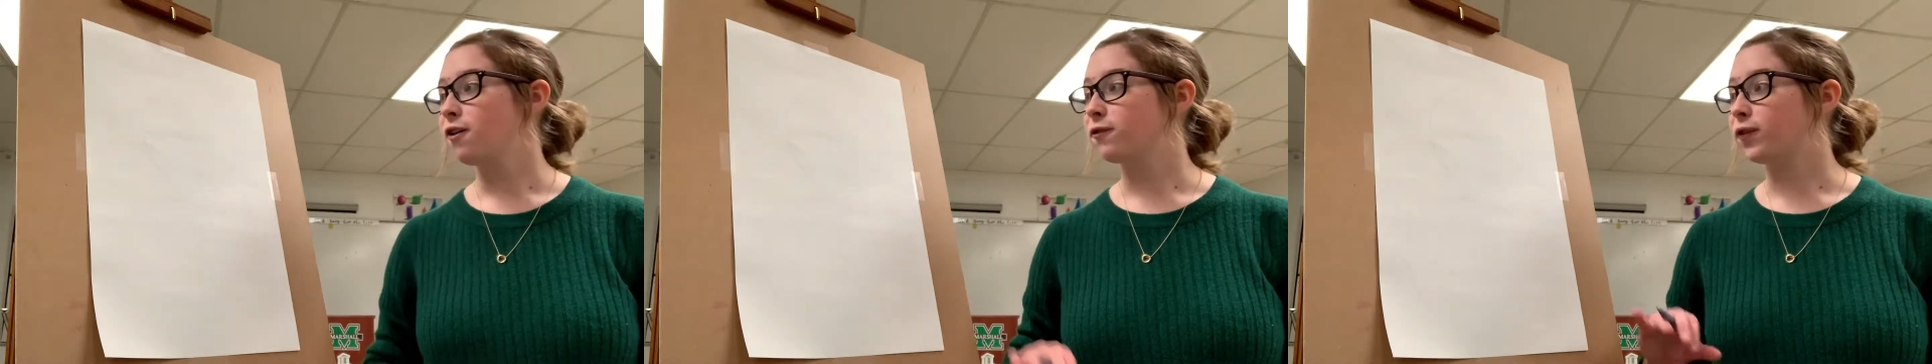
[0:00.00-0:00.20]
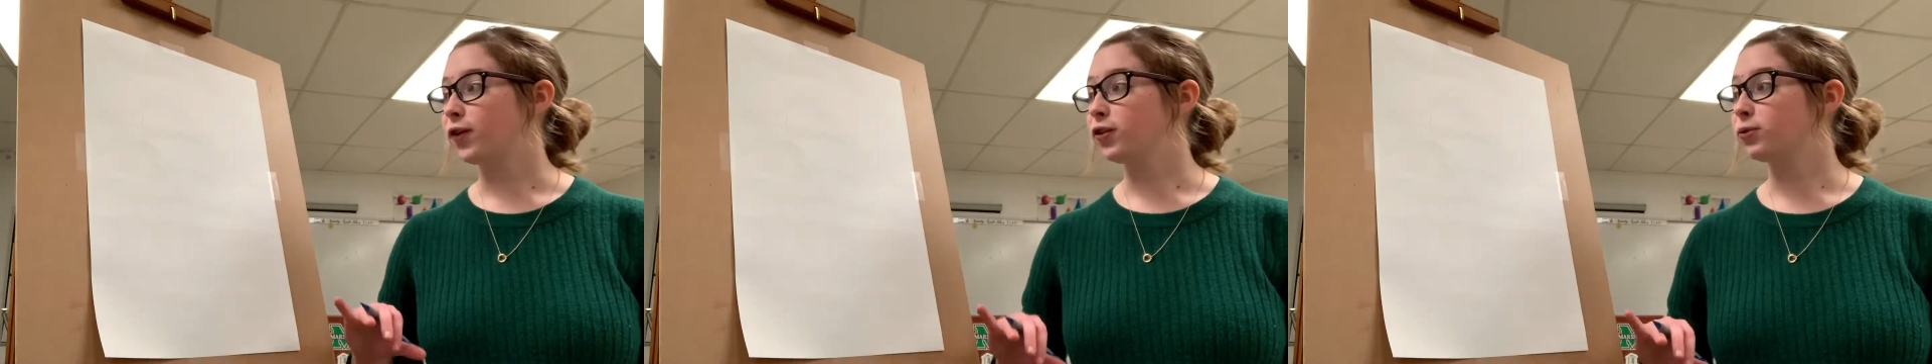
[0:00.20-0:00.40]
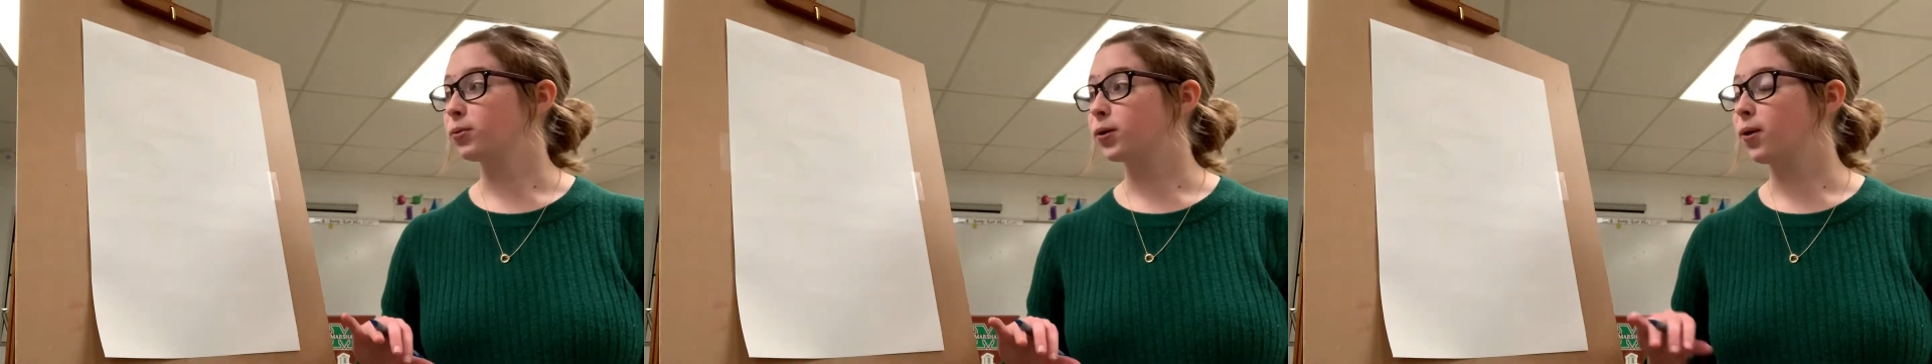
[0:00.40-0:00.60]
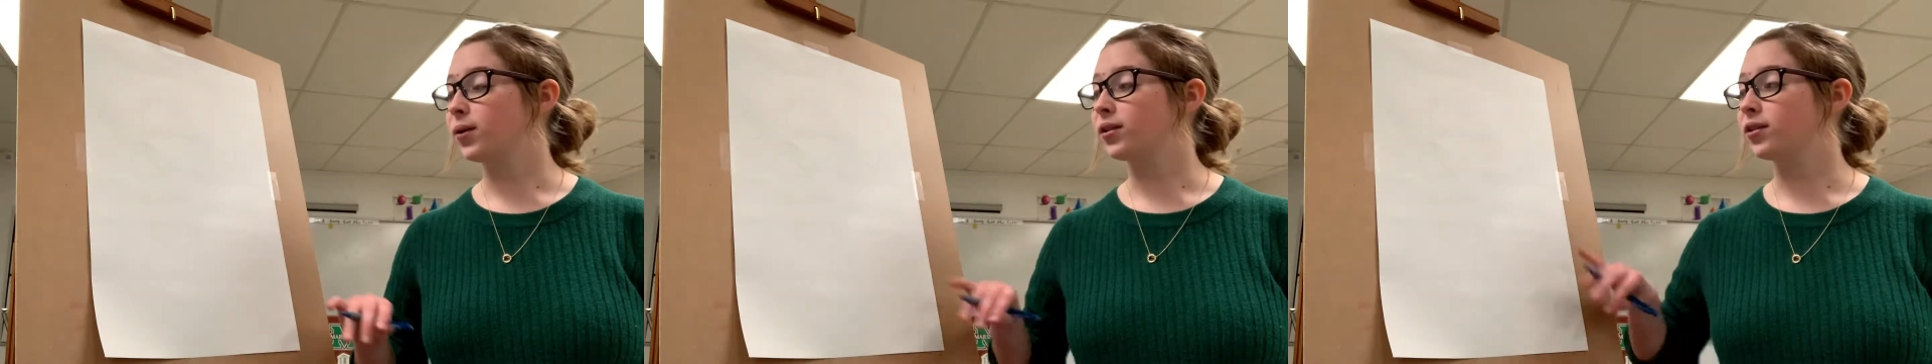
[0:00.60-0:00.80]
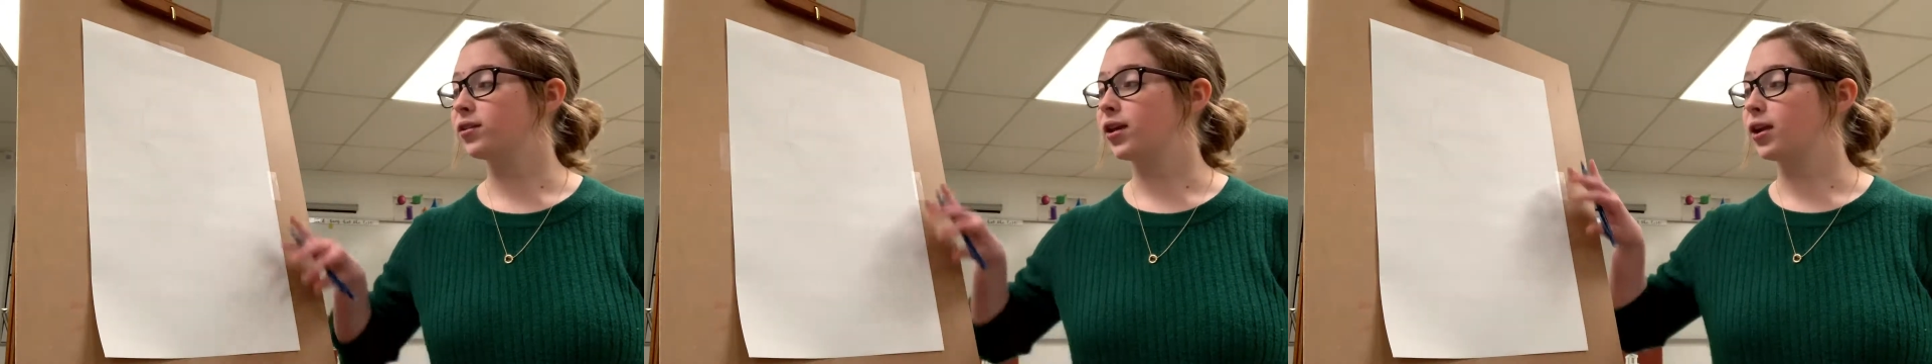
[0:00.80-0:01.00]
First, we're
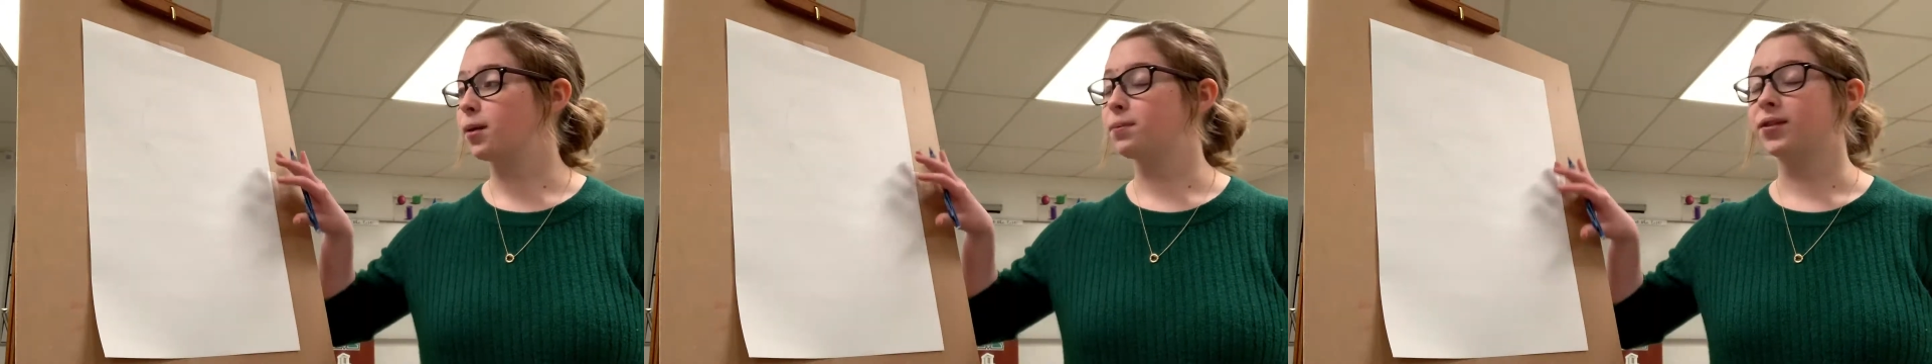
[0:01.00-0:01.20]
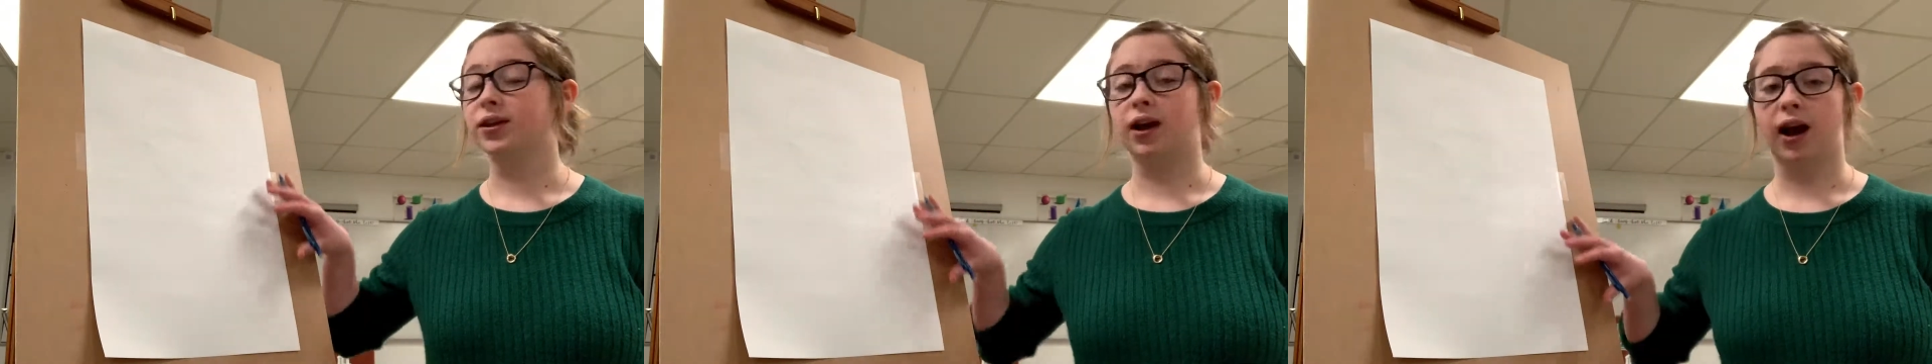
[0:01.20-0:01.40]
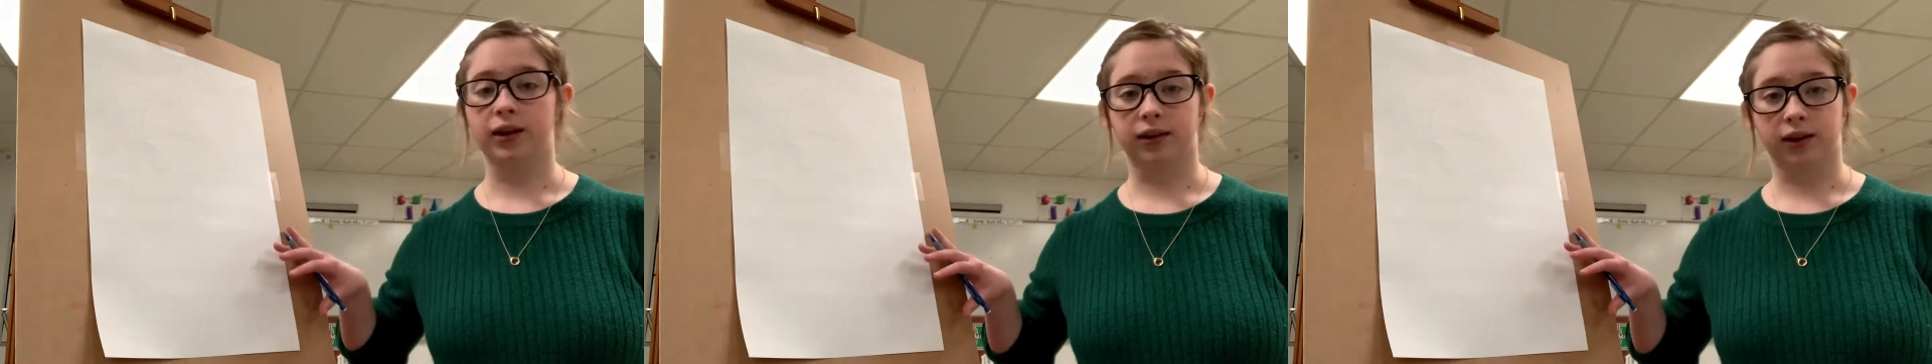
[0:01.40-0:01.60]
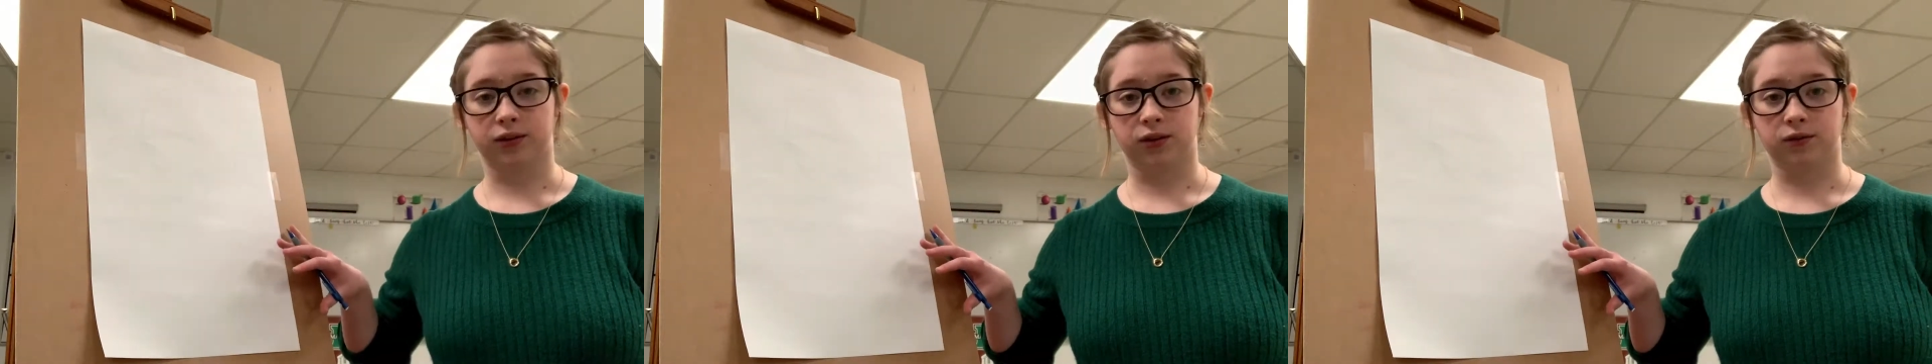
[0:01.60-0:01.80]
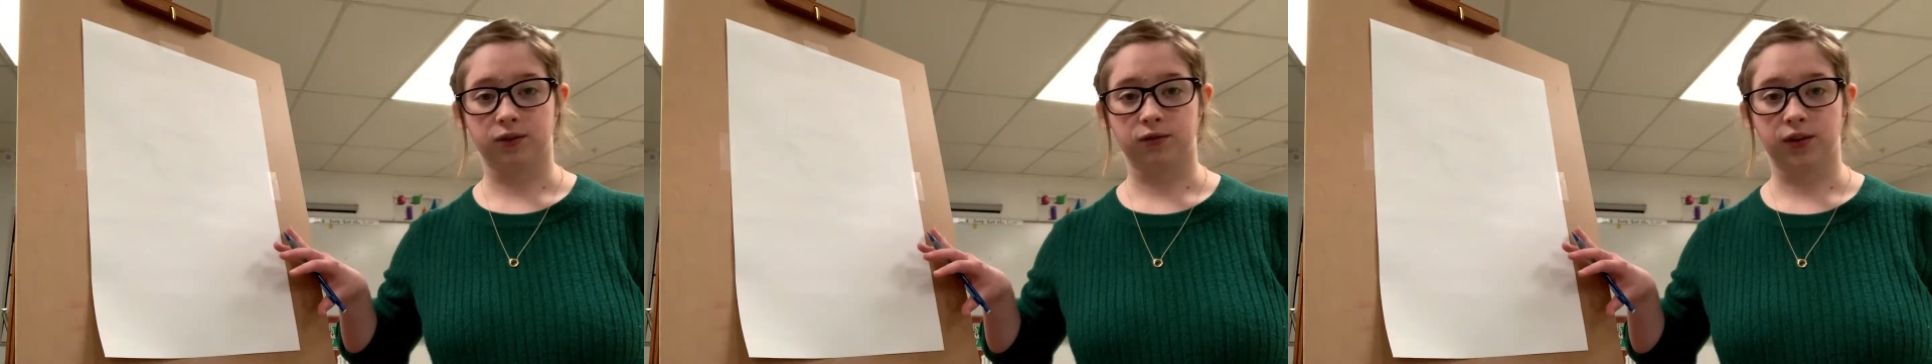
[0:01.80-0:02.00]
going to set up the
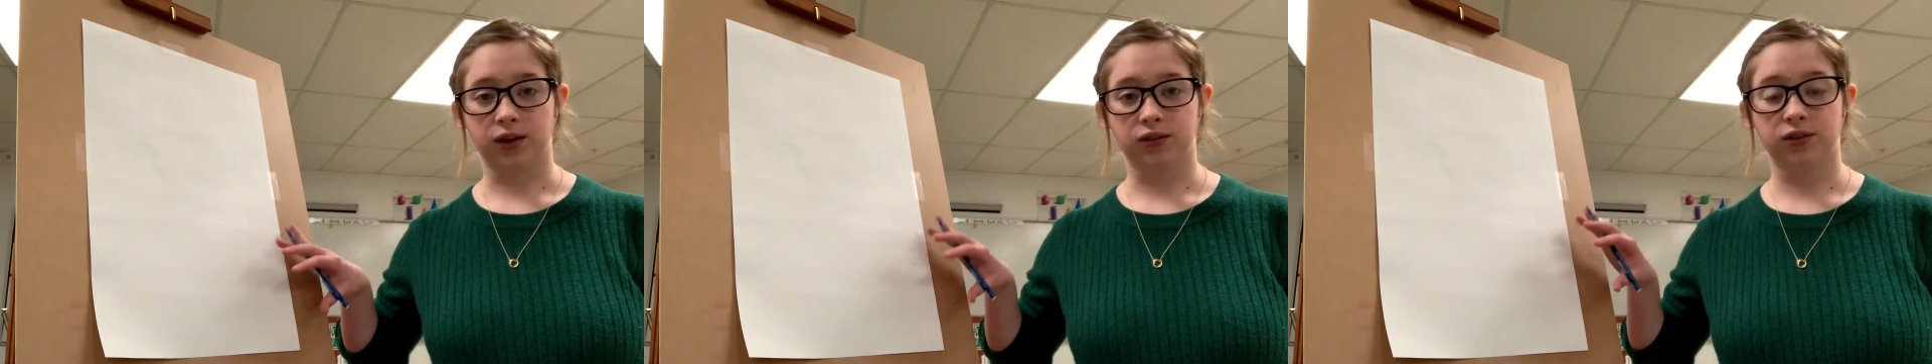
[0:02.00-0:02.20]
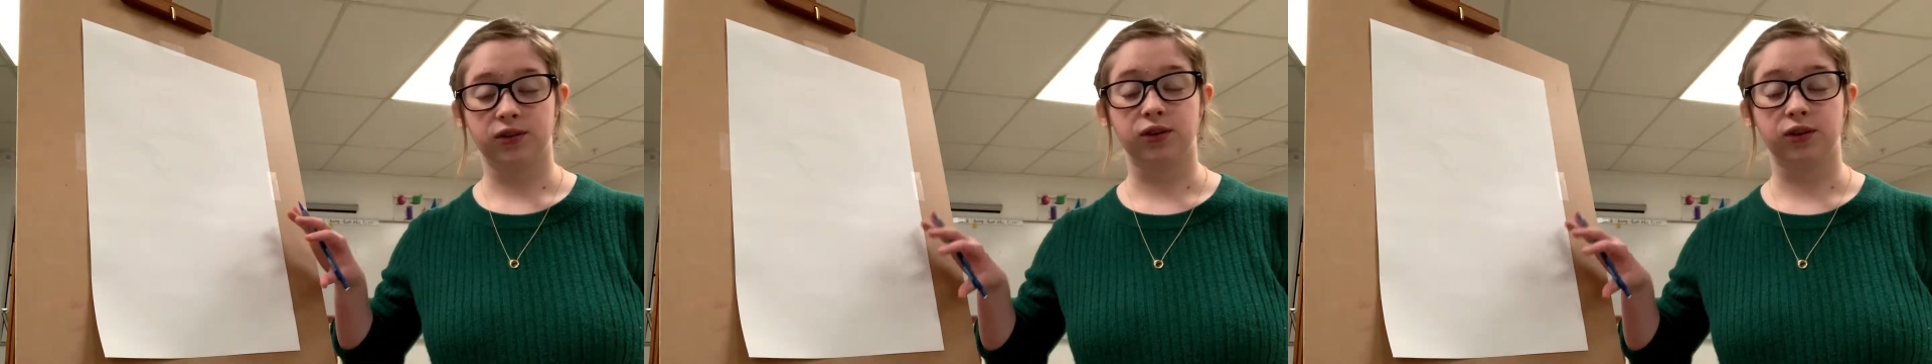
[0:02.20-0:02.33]
guidelines of the face.